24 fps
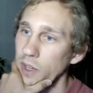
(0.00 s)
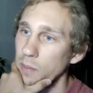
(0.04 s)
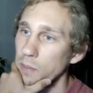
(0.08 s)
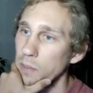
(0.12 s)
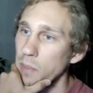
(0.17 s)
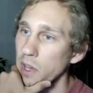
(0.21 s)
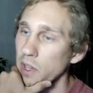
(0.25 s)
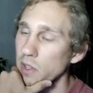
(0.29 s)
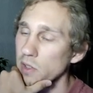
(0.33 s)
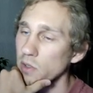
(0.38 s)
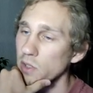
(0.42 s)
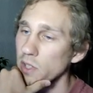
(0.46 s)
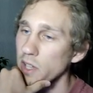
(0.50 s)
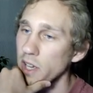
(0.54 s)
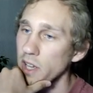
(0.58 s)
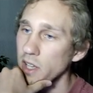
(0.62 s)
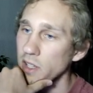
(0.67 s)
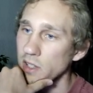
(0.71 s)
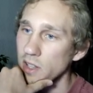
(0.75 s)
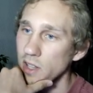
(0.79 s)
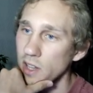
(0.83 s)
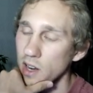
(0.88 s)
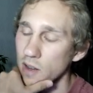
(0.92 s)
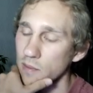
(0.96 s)
pixel
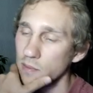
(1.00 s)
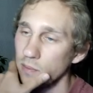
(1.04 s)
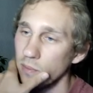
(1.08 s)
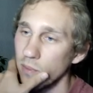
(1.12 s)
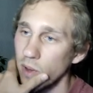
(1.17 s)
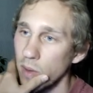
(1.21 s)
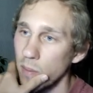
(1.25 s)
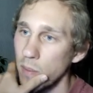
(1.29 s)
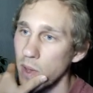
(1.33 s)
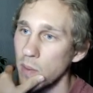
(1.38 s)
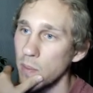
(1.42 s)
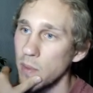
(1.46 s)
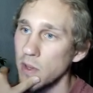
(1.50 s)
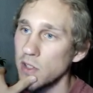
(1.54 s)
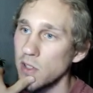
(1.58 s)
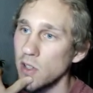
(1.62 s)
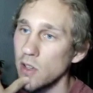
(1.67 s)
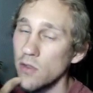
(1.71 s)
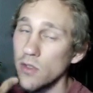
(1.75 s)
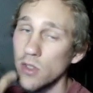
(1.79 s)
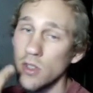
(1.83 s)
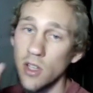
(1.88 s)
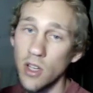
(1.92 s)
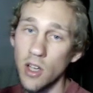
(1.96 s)
text that I make
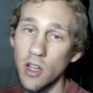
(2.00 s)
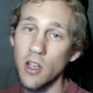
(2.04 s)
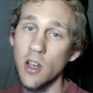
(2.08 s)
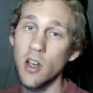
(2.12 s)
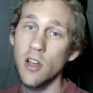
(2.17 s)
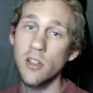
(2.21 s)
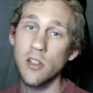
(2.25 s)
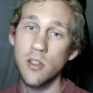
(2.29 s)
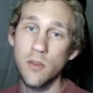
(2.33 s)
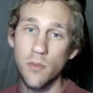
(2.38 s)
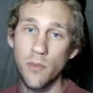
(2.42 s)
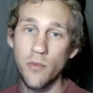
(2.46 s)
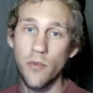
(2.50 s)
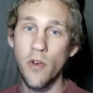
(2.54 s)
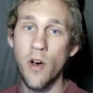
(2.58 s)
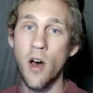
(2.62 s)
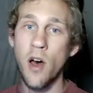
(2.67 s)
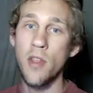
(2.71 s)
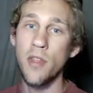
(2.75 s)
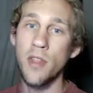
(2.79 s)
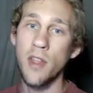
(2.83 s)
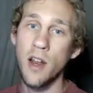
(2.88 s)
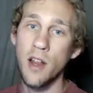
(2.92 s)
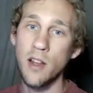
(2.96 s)
myself, so like a custom
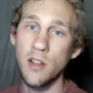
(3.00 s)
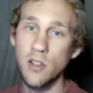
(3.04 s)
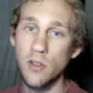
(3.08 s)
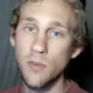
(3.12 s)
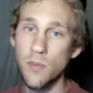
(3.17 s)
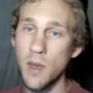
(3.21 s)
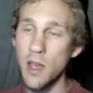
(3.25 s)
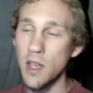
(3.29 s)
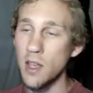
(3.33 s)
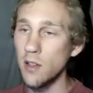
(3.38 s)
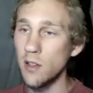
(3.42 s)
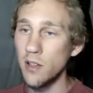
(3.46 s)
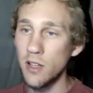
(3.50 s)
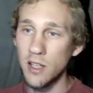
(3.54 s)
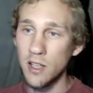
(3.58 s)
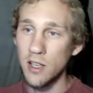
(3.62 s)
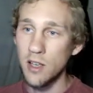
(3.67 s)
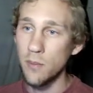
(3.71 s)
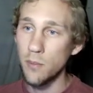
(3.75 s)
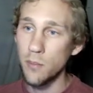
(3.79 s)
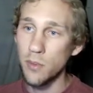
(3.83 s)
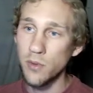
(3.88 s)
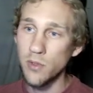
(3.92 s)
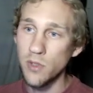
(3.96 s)
font that I just make in like
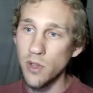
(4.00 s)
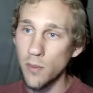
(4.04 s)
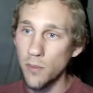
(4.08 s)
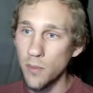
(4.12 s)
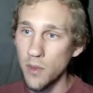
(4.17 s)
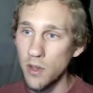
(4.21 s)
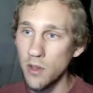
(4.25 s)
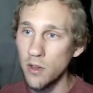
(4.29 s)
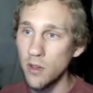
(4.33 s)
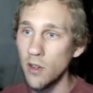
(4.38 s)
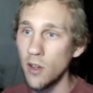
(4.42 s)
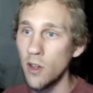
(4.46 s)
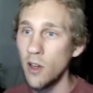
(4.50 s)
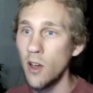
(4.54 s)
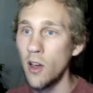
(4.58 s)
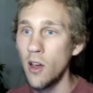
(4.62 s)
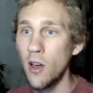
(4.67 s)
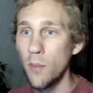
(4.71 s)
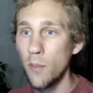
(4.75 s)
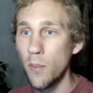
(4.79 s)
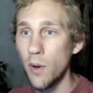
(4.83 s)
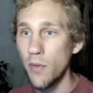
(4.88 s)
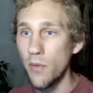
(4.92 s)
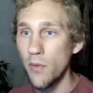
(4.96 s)
GIMP or something.
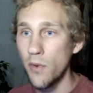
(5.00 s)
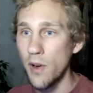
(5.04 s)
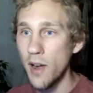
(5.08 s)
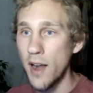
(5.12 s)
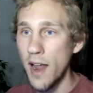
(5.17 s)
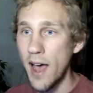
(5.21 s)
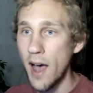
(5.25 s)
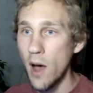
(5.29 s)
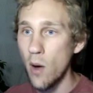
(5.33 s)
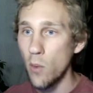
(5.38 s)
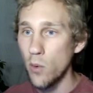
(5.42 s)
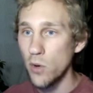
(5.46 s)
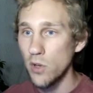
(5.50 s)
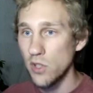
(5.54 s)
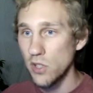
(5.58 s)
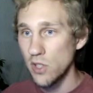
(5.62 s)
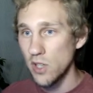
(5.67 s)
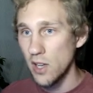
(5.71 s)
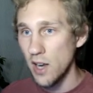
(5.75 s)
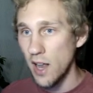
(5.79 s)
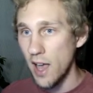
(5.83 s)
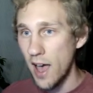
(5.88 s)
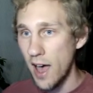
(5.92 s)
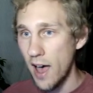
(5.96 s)
But for now, we're just
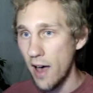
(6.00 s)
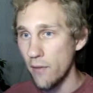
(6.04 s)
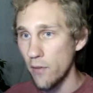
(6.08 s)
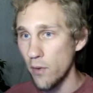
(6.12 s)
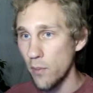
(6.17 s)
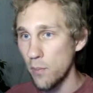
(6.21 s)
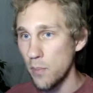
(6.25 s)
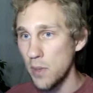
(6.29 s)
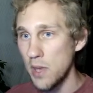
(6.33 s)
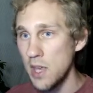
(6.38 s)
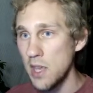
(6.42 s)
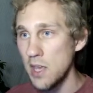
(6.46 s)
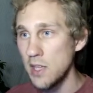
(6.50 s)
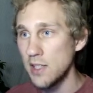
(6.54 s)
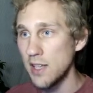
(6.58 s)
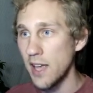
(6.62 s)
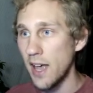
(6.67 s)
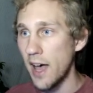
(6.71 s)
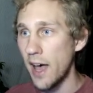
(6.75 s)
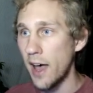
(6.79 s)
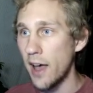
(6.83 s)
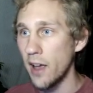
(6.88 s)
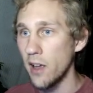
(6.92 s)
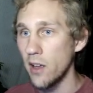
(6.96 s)
going to have a P
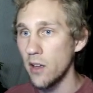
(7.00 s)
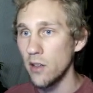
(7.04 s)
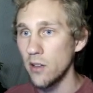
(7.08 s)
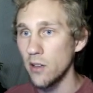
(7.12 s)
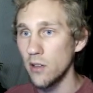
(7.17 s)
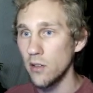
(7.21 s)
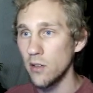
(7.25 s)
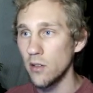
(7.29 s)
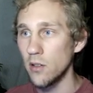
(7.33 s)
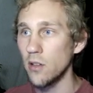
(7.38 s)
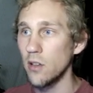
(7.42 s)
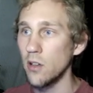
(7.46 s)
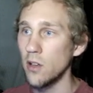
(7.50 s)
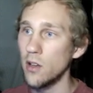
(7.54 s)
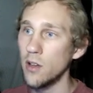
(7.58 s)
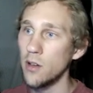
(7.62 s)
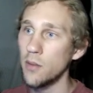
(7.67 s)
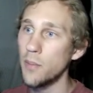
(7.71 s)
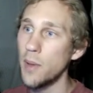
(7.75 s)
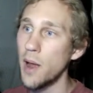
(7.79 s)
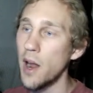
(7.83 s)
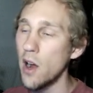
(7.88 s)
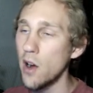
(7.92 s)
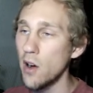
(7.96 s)
tag, a
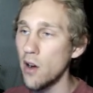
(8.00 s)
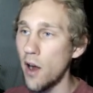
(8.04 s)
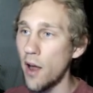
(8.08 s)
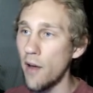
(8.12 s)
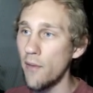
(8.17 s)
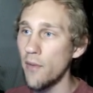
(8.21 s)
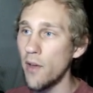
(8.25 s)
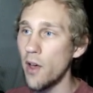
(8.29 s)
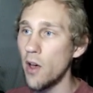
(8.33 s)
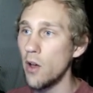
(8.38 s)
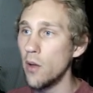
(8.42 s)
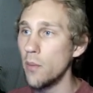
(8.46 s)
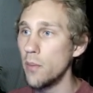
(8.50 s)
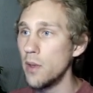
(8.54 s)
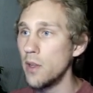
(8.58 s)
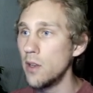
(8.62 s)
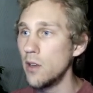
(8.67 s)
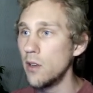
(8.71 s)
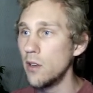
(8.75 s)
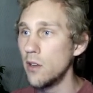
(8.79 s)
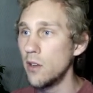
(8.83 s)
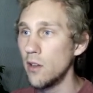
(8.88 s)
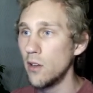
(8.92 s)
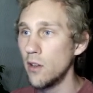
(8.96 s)
paragraph
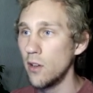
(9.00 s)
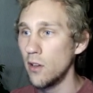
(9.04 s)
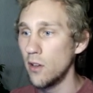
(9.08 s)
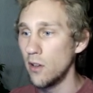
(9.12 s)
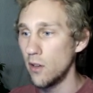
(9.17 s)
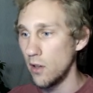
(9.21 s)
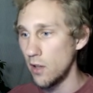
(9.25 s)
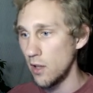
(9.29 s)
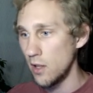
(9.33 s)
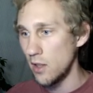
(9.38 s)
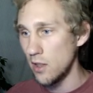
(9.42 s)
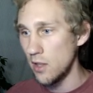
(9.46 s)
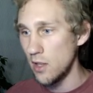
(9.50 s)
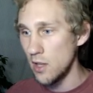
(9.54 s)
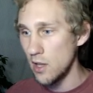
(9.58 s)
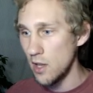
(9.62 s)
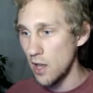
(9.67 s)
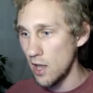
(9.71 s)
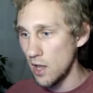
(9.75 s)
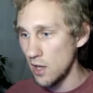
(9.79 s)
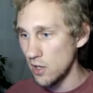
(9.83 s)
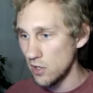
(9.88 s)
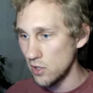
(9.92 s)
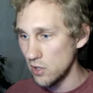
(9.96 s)
element in the
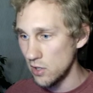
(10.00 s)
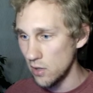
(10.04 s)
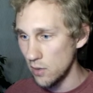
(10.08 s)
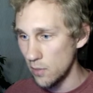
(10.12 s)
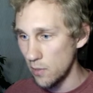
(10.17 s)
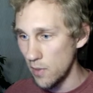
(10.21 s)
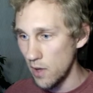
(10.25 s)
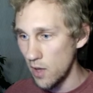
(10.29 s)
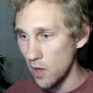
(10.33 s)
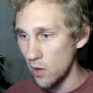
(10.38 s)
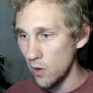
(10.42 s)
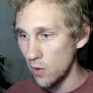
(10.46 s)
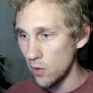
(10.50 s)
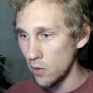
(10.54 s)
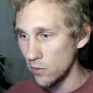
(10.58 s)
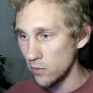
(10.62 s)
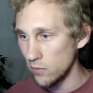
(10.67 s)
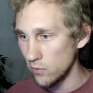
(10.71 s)
HTML.